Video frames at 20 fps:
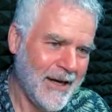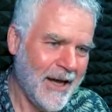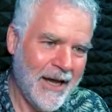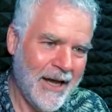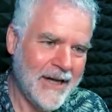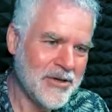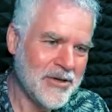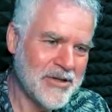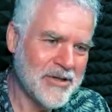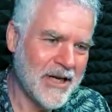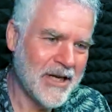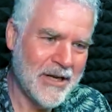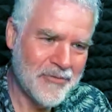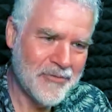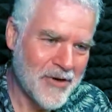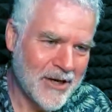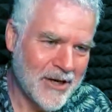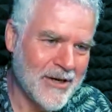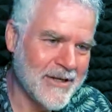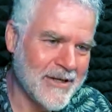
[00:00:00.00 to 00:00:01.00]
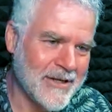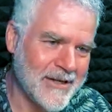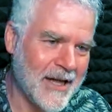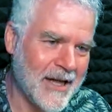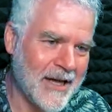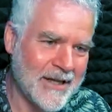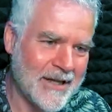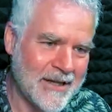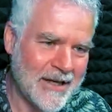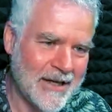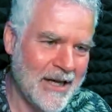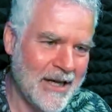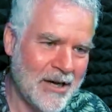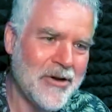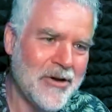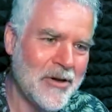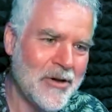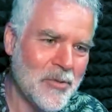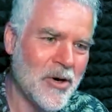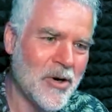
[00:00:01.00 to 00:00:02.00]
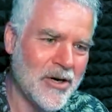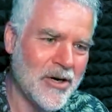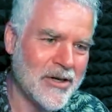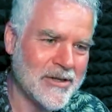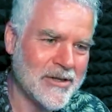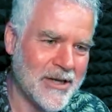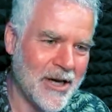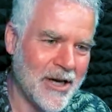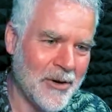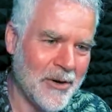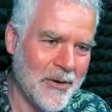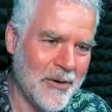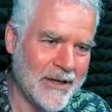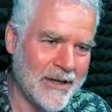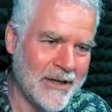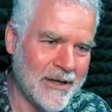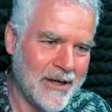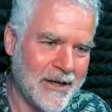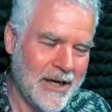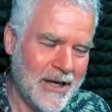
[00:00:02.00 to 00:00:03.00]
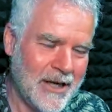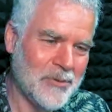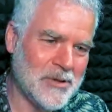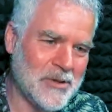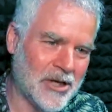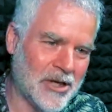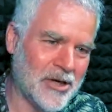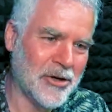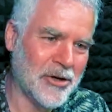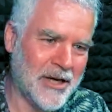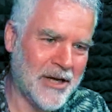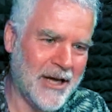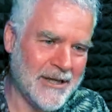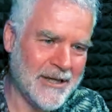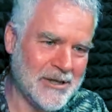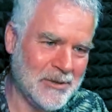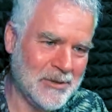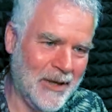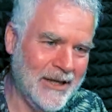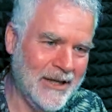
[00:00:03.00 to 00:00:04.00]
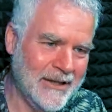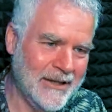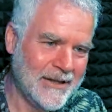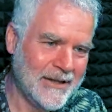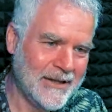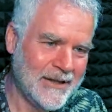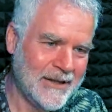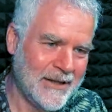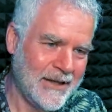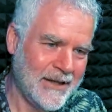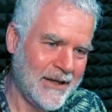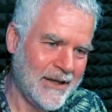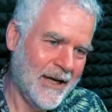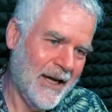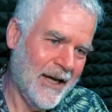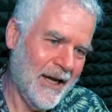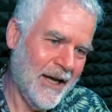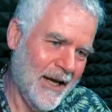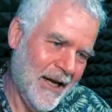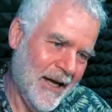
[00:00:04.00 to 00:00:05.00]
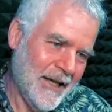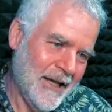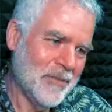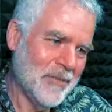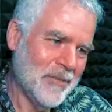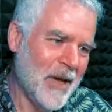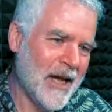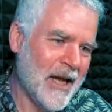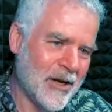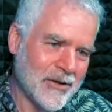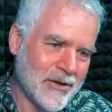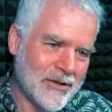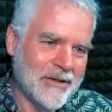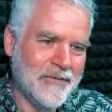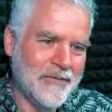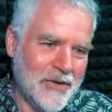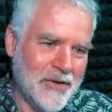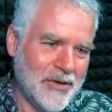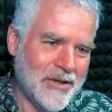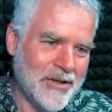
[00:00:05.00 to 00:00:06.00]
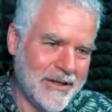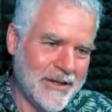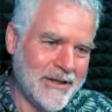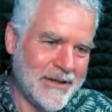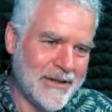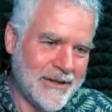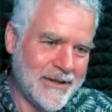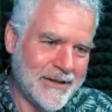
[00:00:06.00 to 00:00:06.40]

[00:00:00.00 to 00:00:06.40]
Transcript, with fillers: And you suddenly realise that that here he was going, he was a good customer, yep, and the bank got diverted